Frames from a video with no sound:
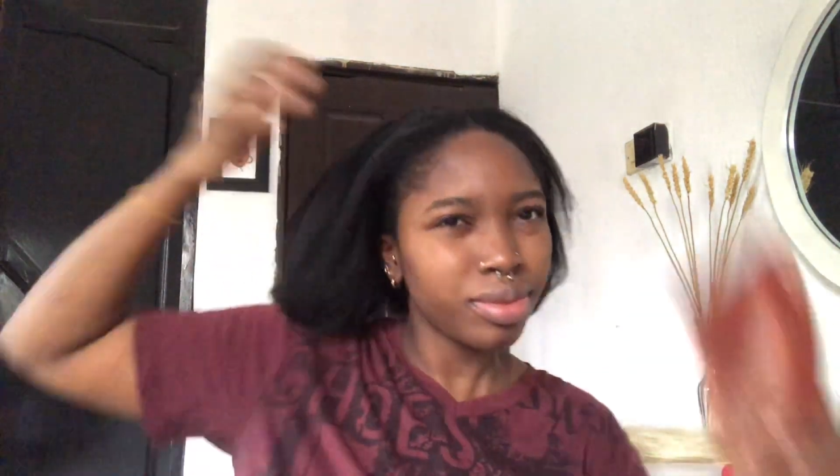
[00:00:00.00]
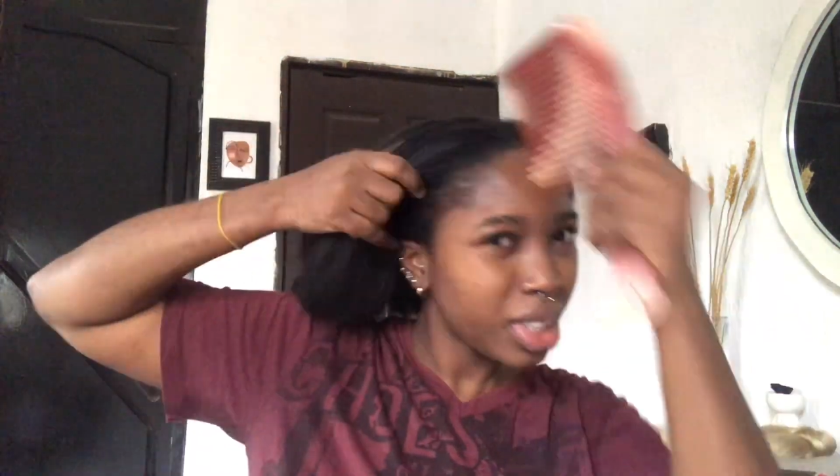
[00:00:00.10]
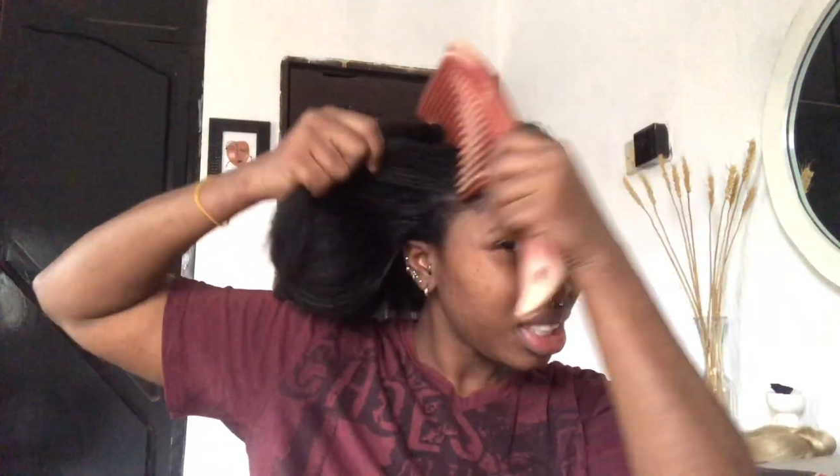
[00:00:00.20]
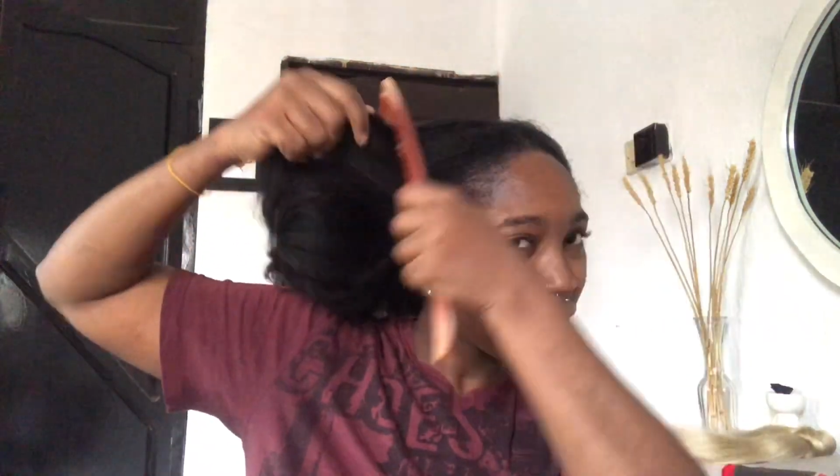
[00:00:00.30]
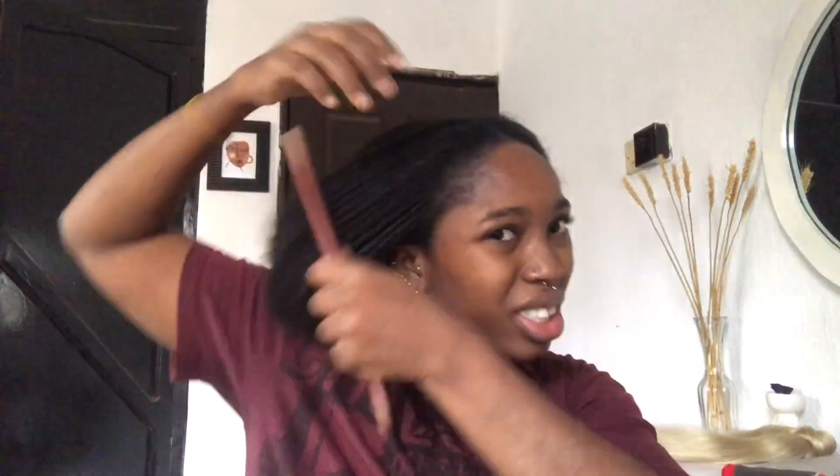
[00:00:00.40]

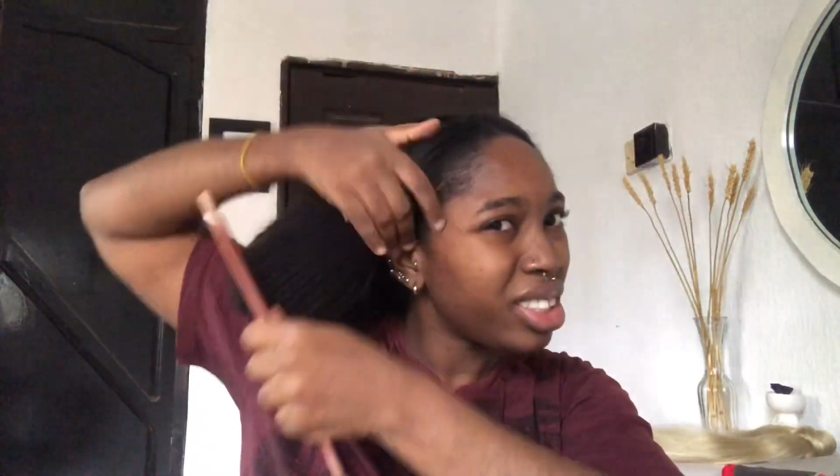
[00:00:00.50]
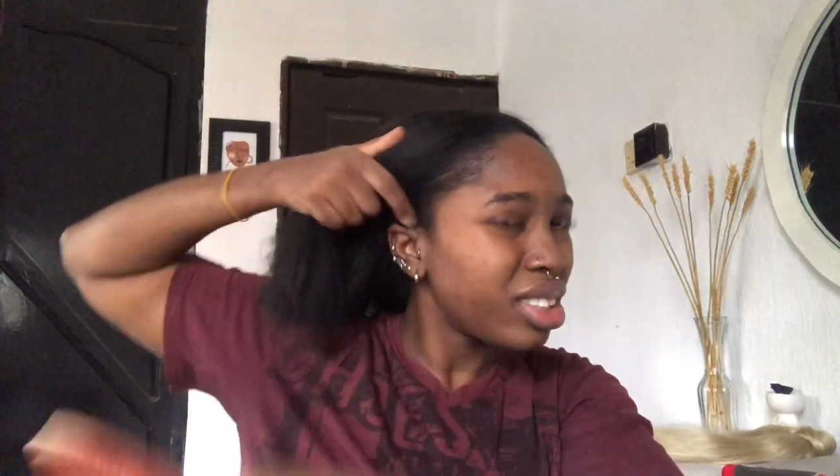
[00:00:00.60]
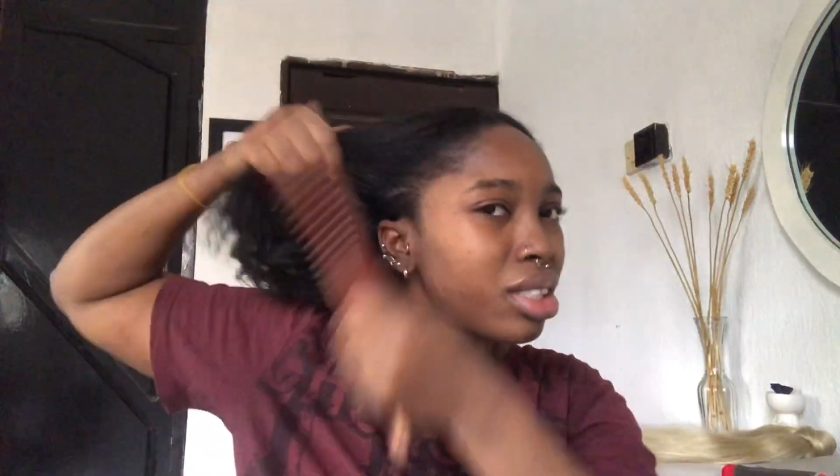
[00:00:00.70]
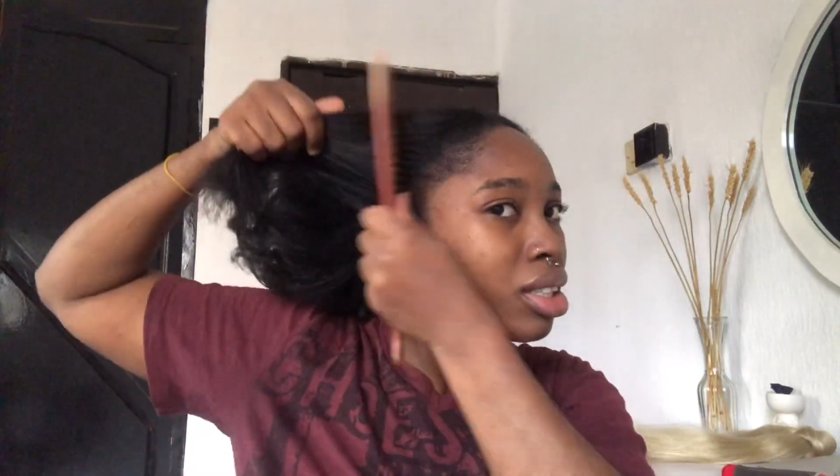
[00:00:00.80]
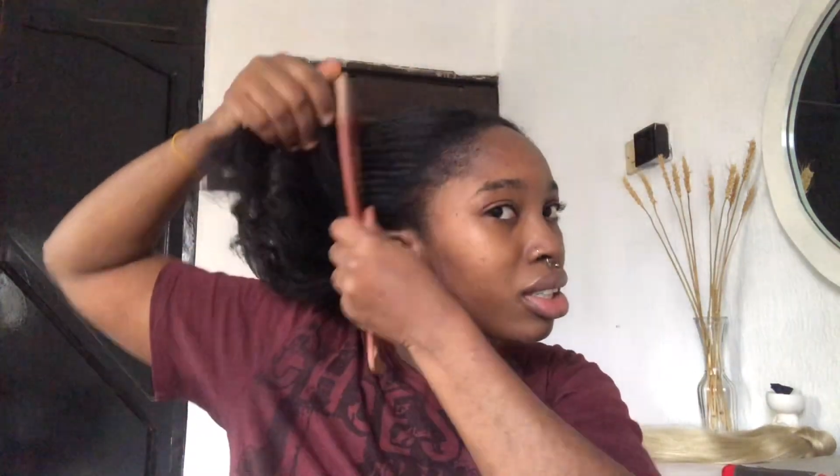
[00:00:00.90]
brush out my
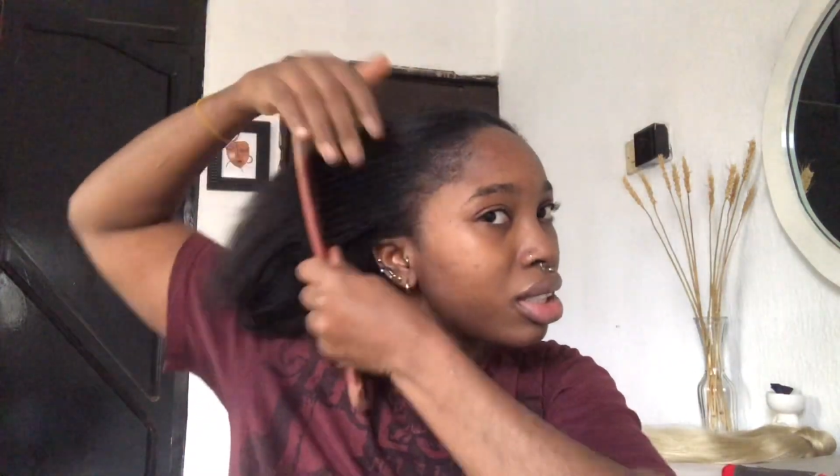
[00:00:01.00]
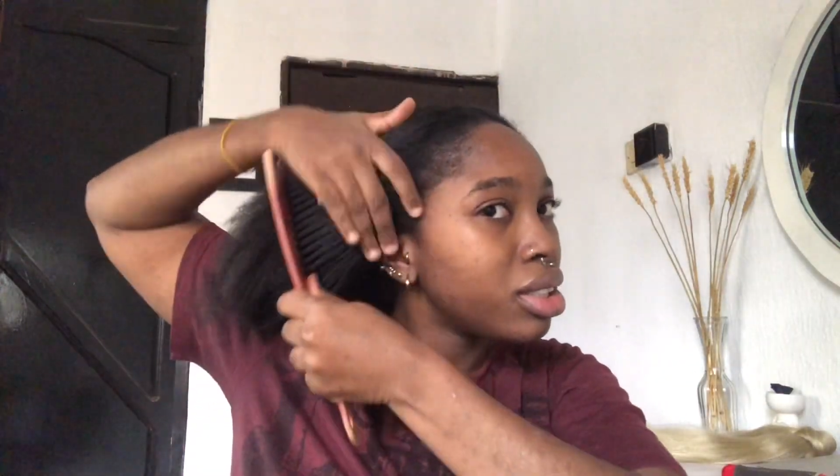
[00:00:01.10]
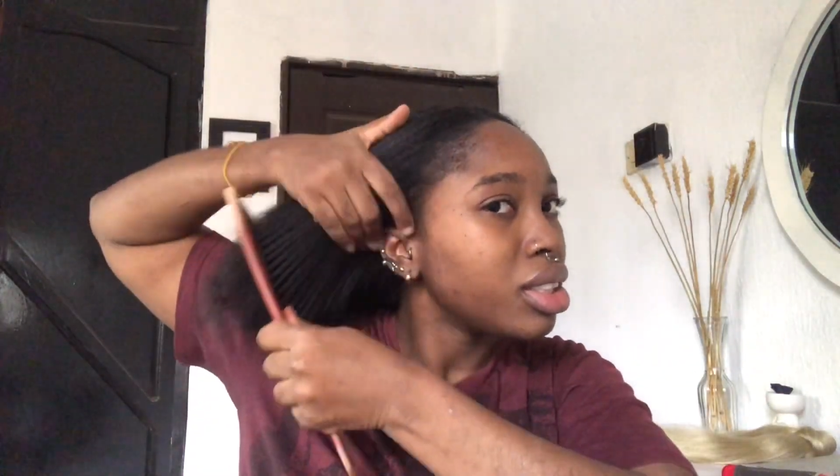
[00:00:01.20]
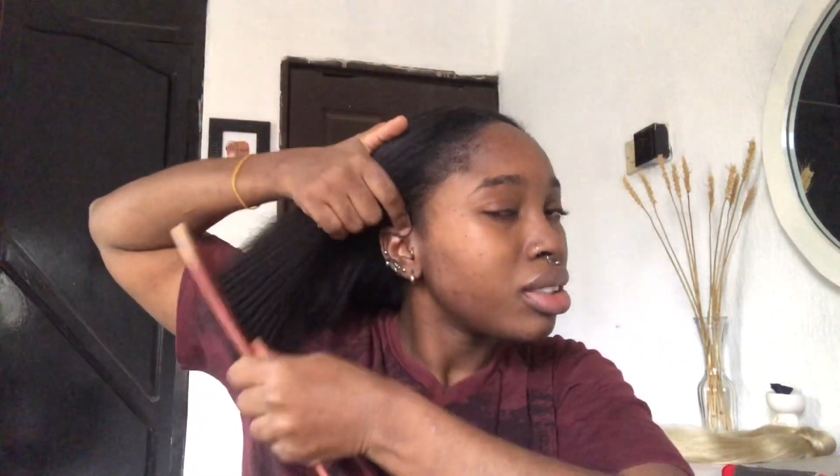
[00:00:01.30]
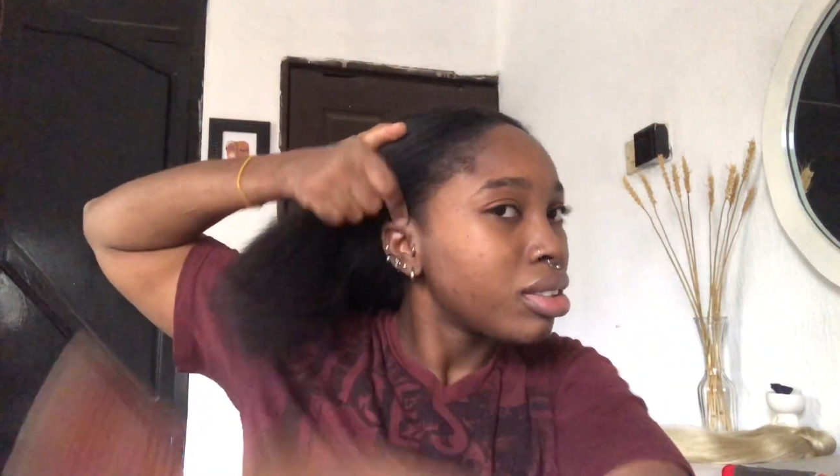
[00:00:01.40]
hair